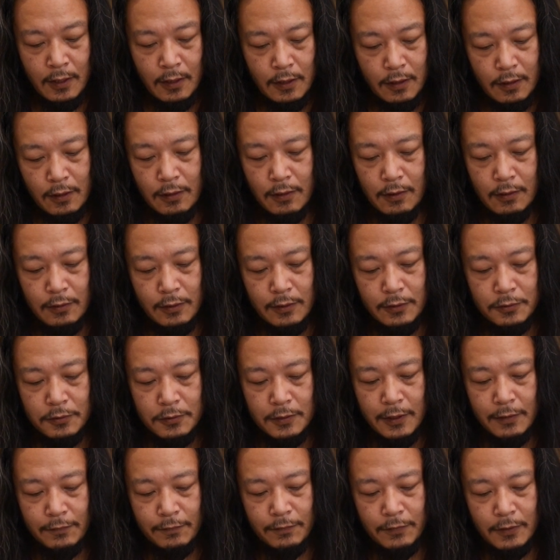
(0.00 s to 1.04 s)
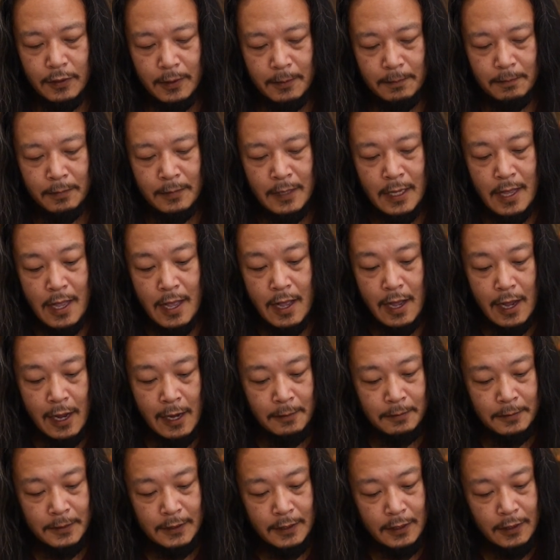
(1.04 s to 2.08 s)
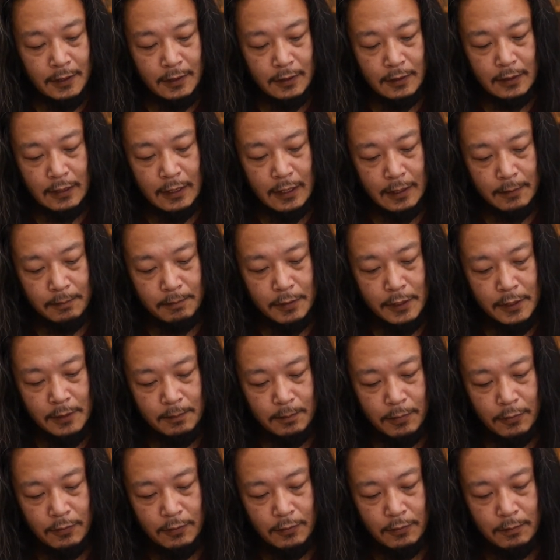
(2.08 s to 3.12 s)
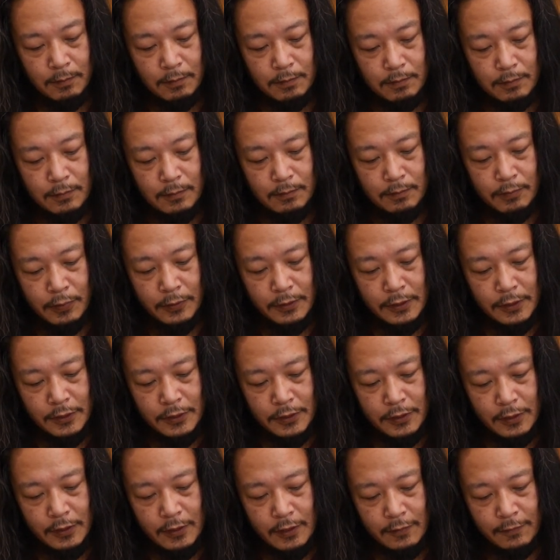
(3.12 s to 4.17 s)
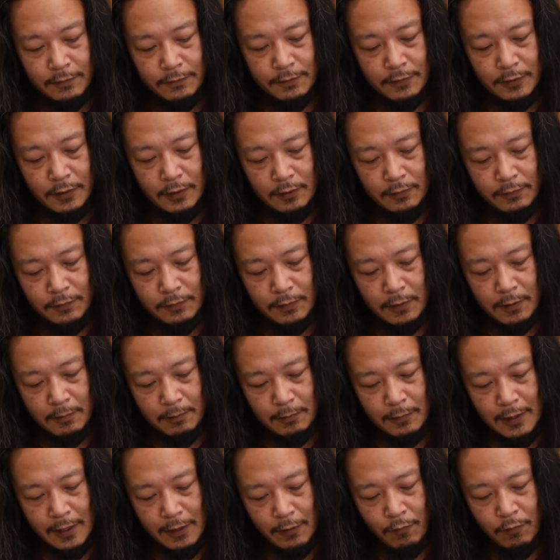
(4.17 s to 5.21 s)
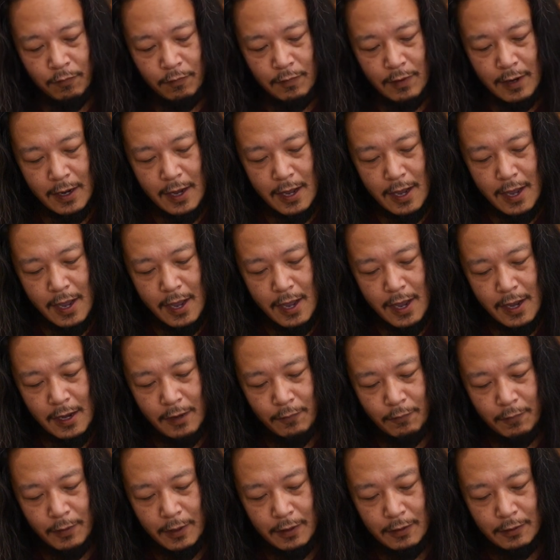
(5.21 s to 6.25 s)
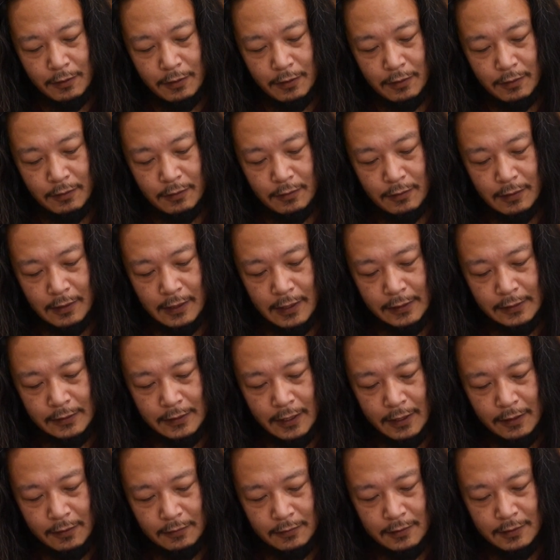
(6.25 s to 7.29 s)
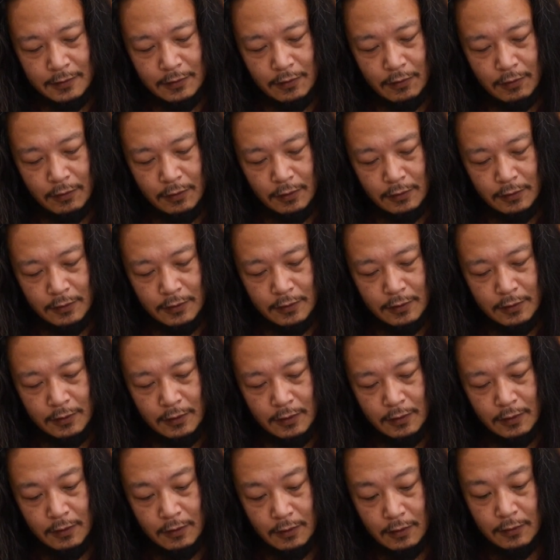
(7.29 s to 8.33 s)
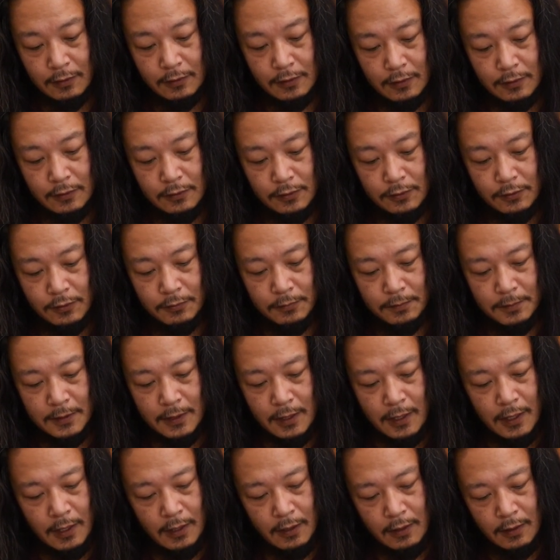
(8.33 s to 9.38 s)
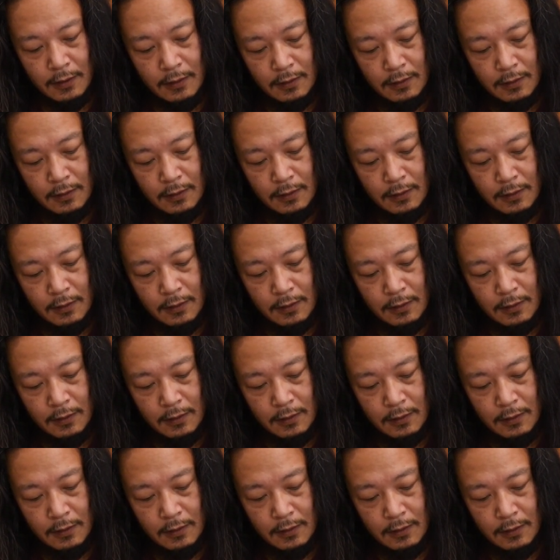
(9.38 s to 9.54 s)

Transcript: on the trade flip, I've seen like people position their foot from like right where like tail starts on the scoop side,